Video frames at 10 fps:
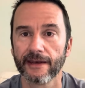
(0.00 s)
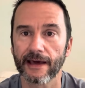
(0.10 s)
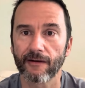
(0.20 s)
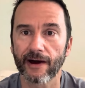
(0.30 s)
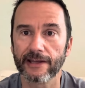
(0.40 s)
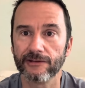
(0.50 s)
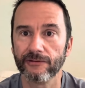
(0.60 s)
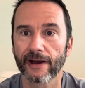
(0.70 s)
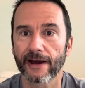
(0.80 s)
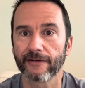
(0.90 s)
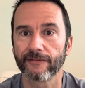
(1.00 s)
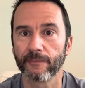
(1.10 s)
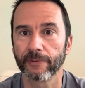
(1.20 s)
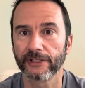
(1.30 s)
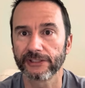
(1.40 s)
Now, I do have a
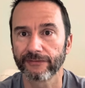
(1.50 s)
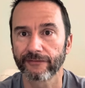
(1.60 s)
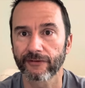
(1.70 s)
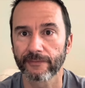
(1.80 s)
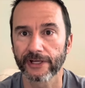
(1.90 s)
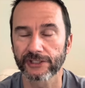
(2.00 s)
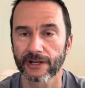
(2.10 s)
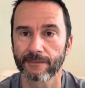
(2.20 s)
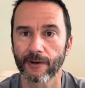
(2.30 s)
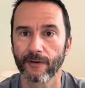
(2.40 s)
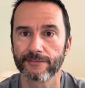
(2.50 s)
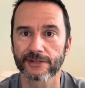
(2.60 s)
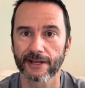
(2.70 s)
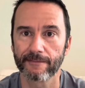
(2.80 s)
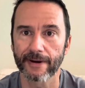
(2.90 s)
bunch of information on my
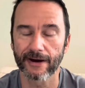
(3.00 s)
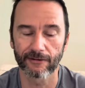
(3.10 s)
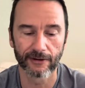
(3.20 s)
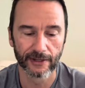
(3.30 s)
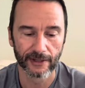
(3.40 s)
website about